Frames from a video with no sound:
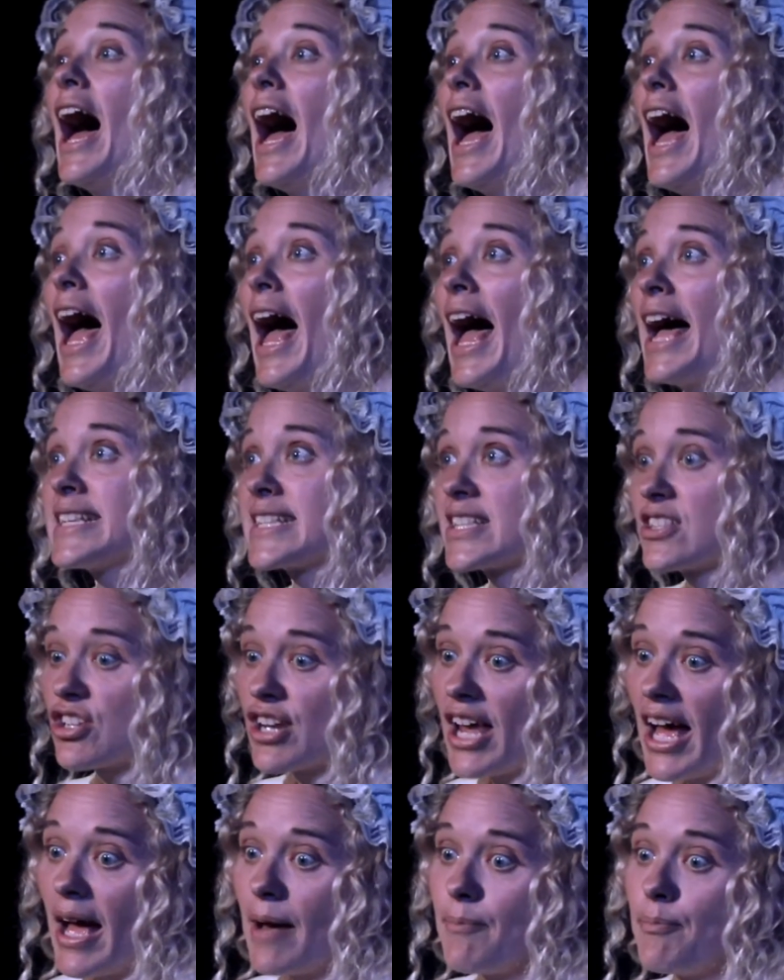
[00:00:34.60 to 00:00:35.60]
asked
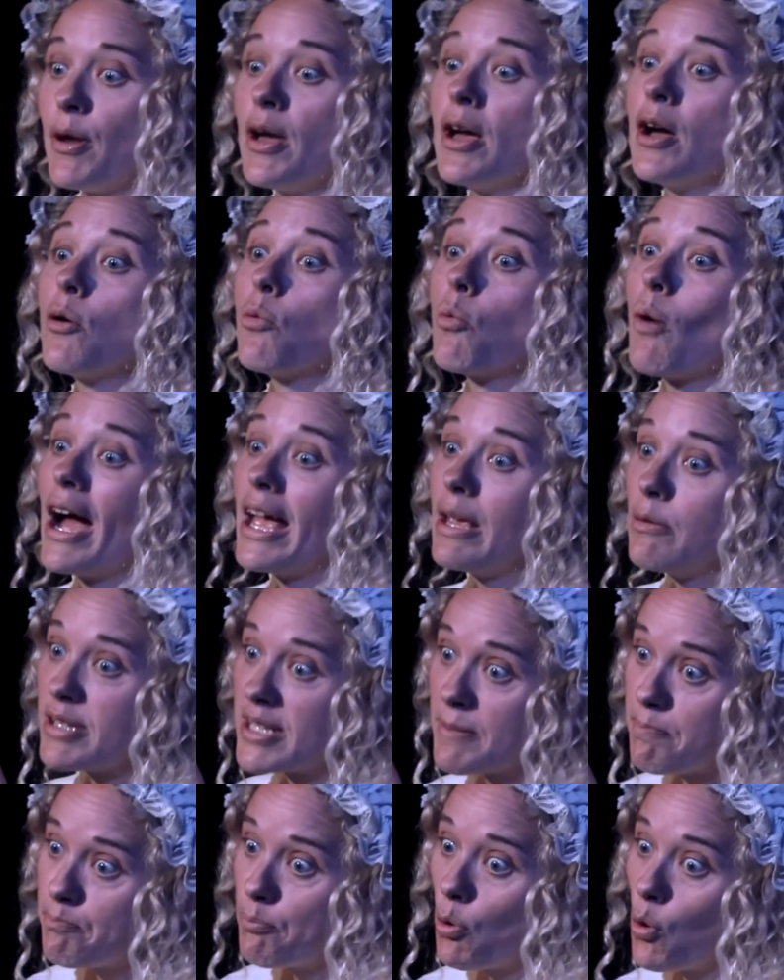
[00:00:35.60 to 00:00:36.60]
Rab why it was
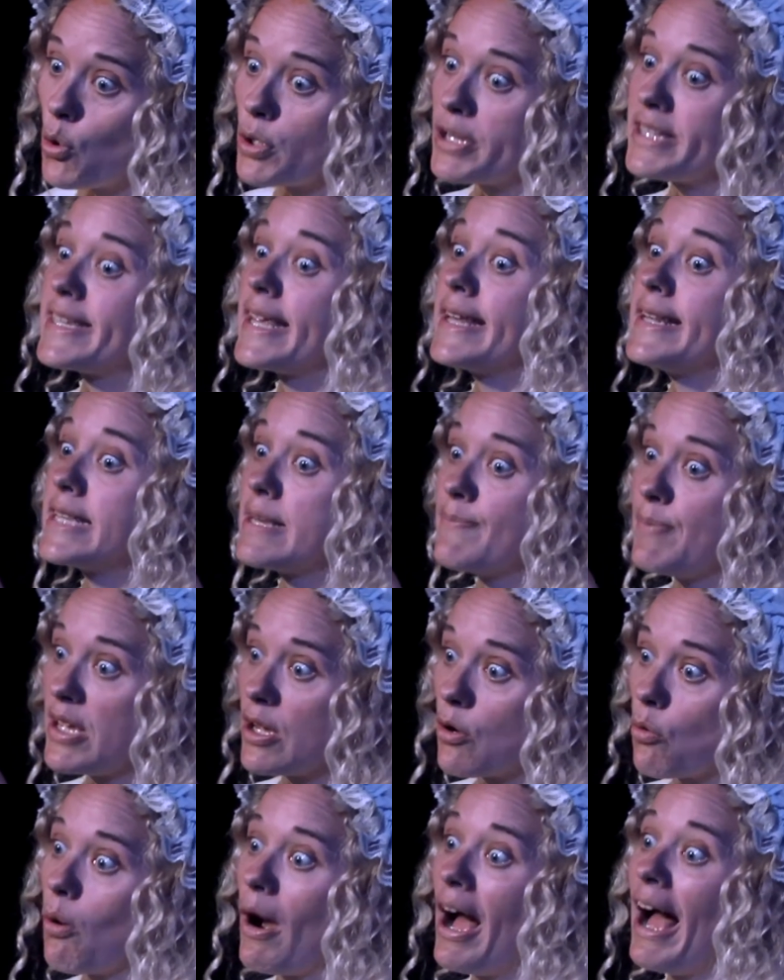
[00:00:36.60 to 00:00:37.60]
important to be
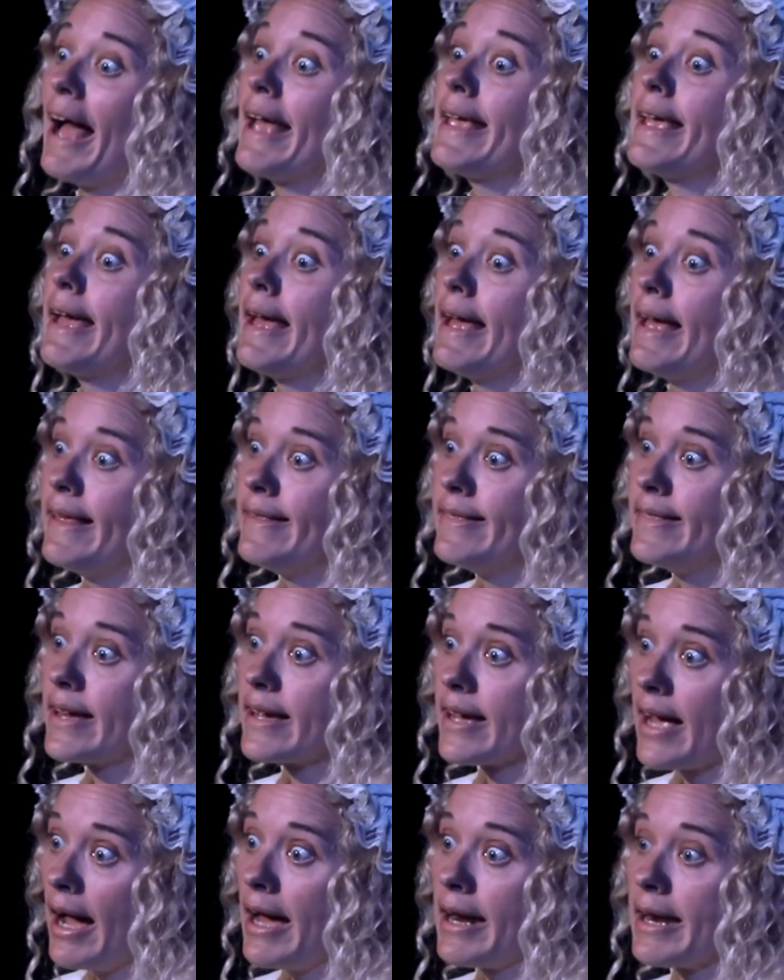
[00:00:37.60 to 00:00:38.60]
quiet in the
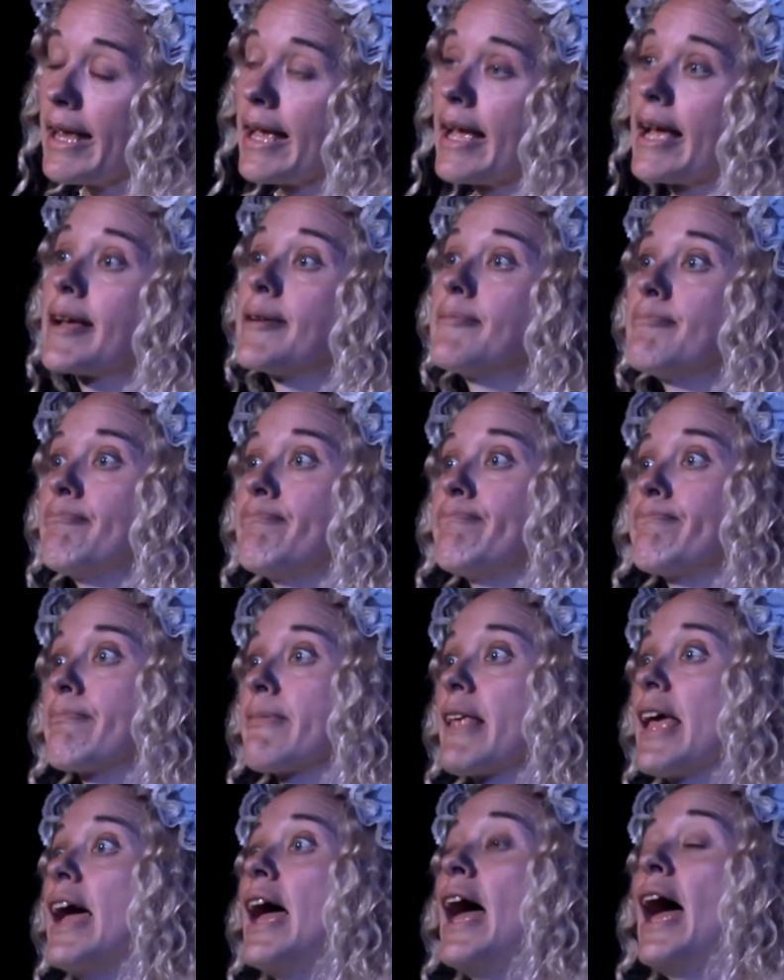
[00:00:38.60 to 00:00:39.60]
Kirk.
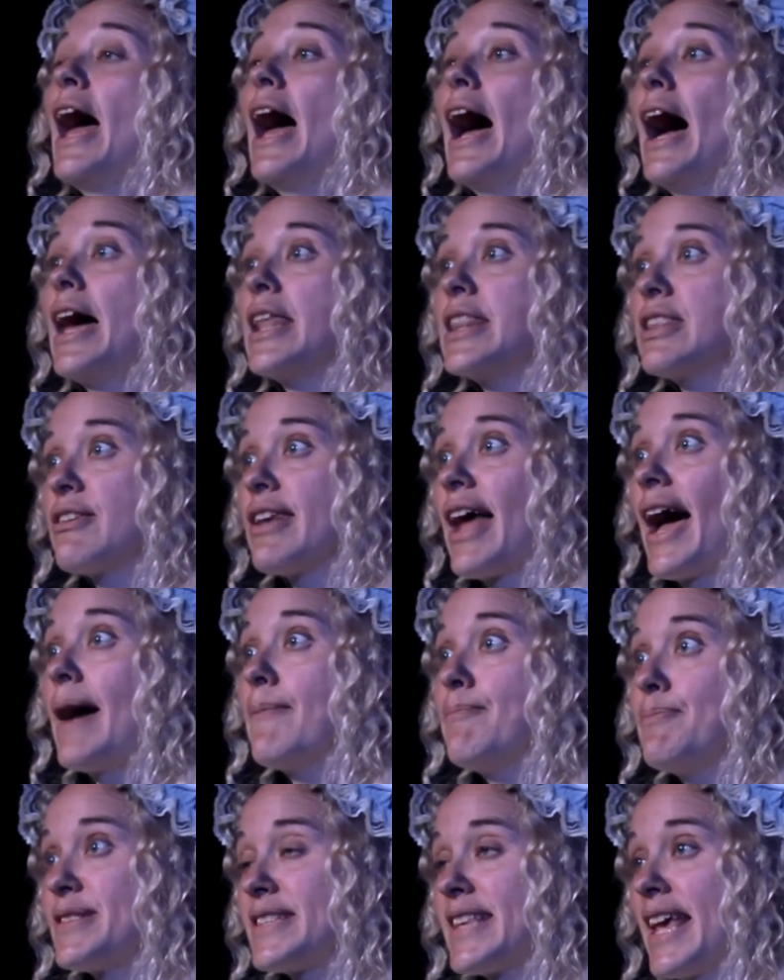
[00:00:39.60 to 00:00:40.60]
And
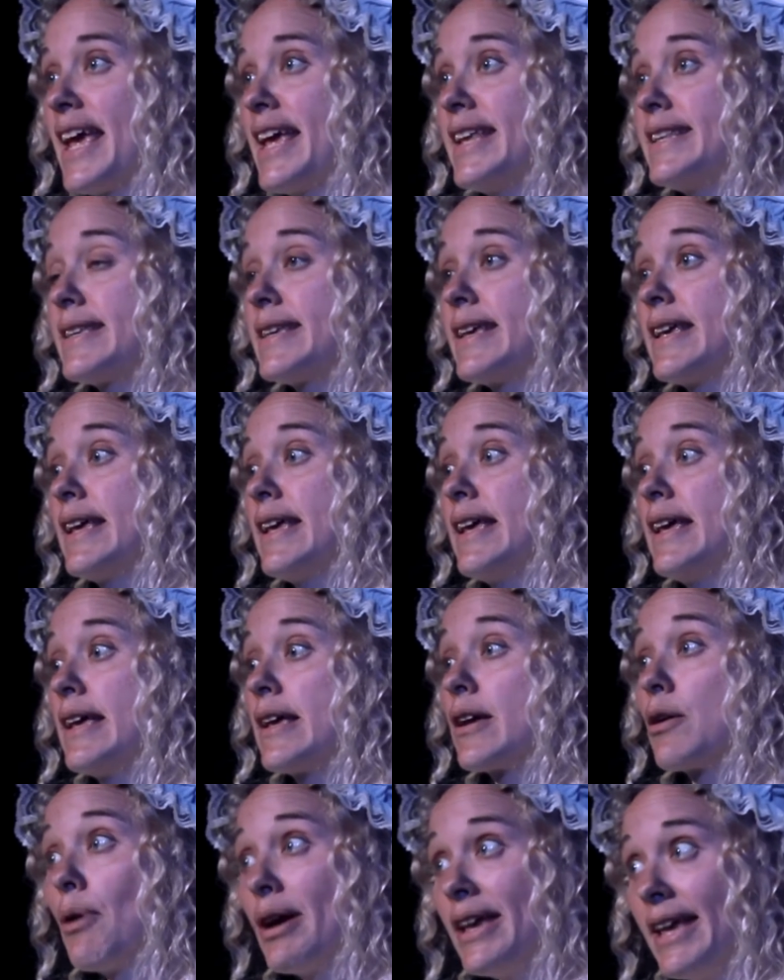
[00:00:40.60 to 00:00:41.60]
Rab said,
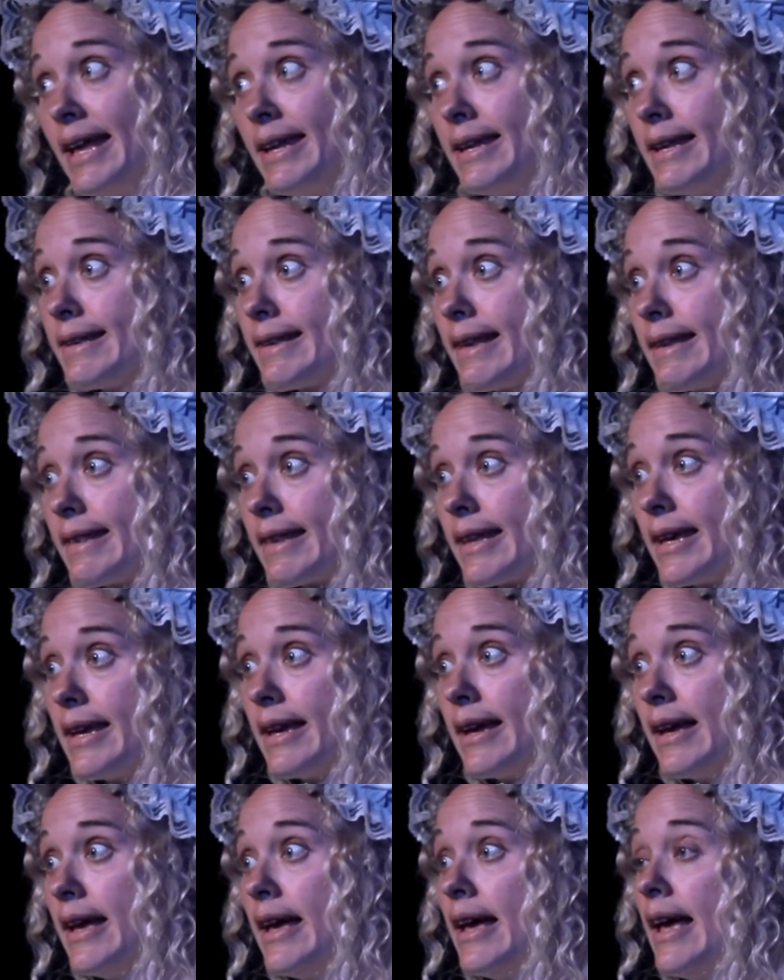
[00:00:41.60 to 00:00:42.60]
quite innocently,
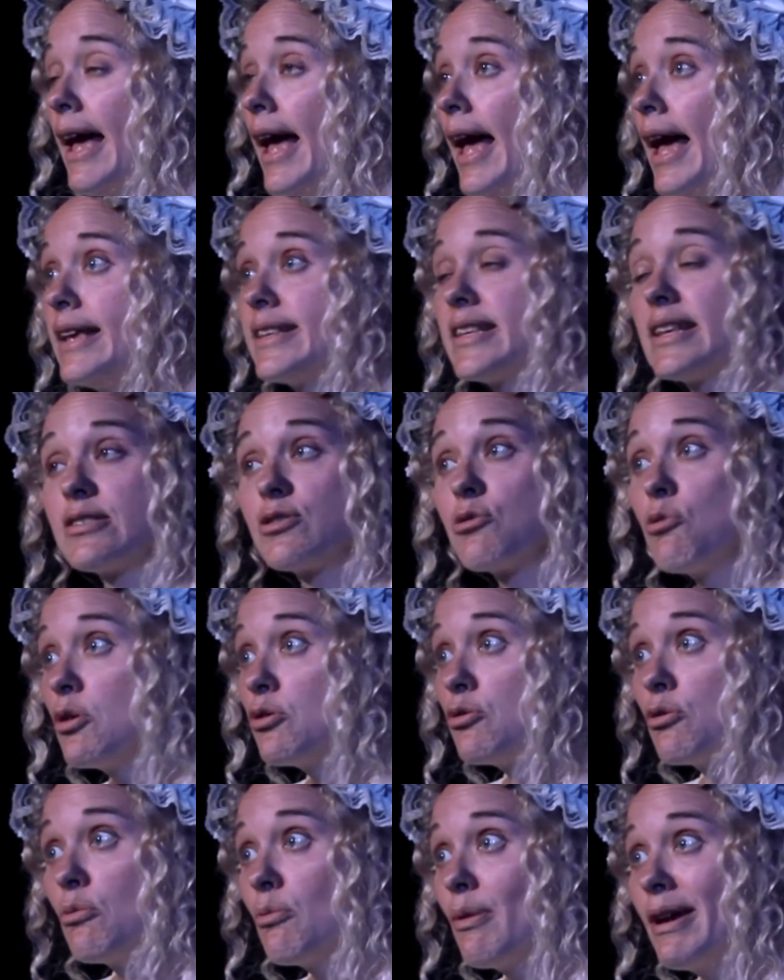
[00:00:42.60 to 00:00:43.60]
"Is it so I
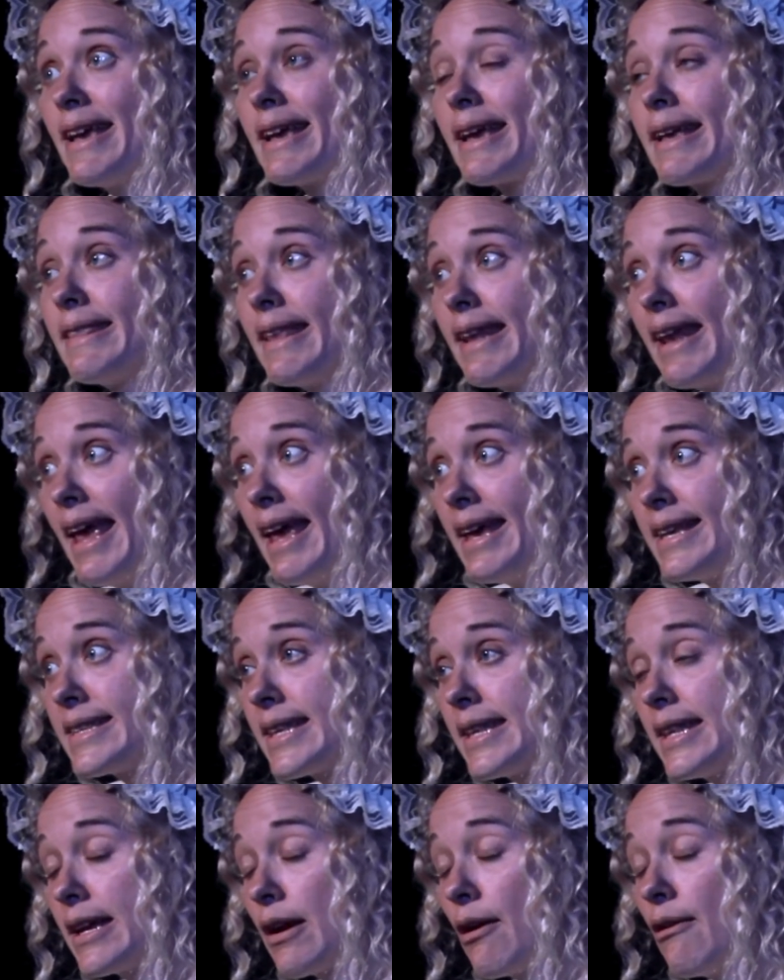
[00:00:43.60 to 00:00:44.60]
don't waken the rest
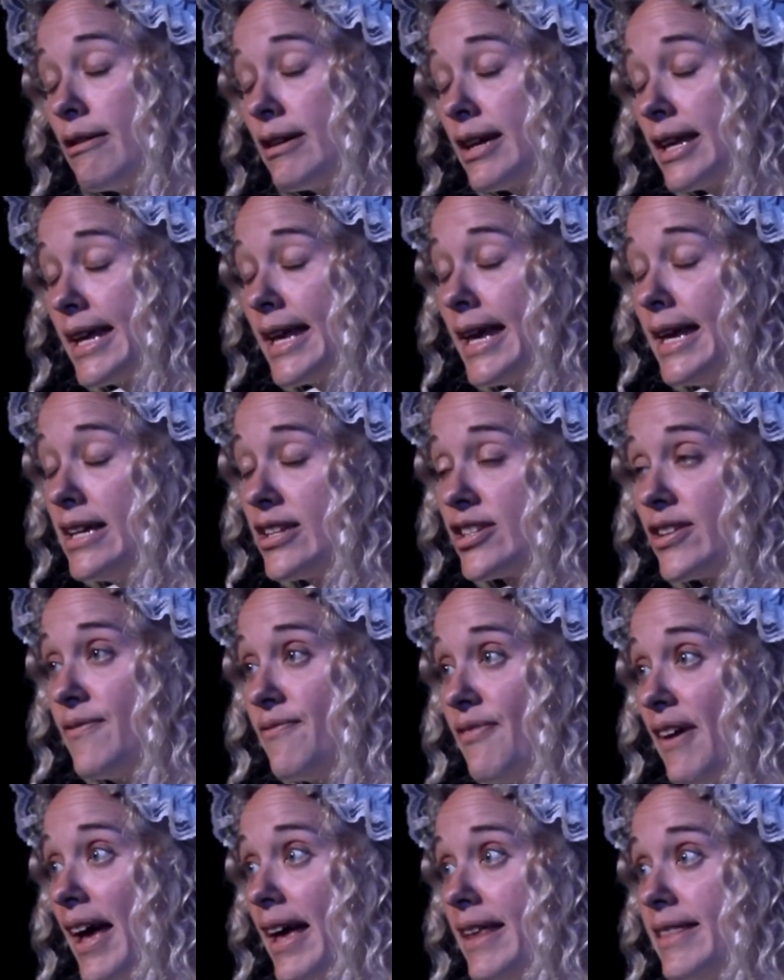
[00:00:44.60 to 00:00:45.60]
of the congregation,
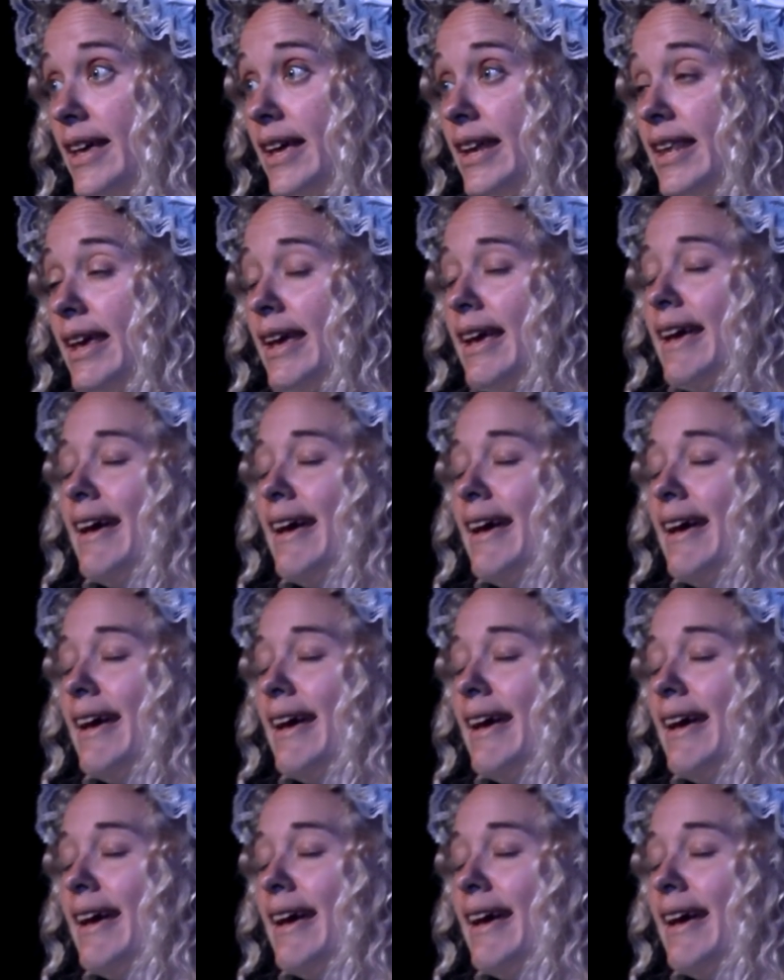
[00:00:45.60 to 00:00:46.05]
Father?"